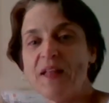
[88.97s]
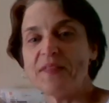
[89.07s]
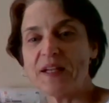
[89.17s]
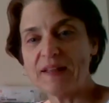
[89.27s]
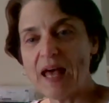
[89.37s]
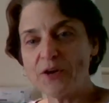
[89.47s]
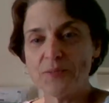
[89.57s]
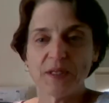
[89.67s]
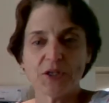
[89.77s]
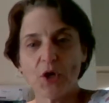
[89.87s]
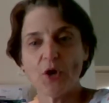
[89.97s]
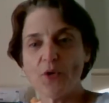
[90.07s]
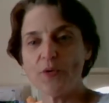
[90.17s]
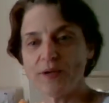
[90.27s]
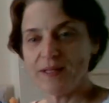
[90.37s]
that allowed me to
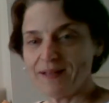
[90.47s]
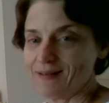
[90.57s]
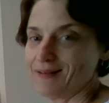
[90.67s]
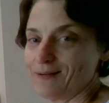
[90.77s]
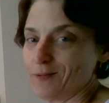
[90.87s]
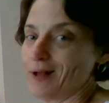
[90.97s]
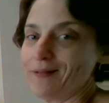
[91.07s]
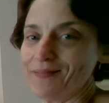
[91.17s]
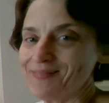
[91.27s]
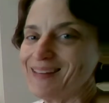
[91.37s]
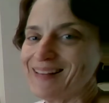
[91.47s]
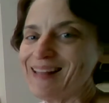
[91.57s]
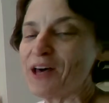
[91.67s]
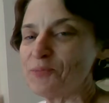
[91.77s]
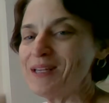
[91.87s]
go, well,
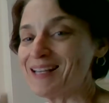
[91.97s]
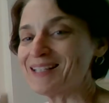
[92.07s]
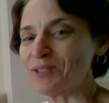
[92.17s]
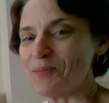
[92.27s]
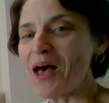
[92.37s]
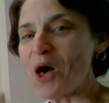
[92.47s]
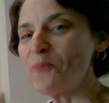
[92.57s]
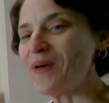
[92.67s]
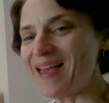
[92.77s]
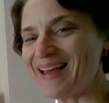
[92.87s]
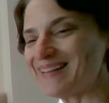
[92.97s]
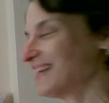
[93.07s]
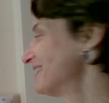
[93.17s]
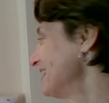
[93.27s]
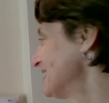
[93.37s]
allowed me to get some help and
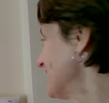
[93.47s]
get these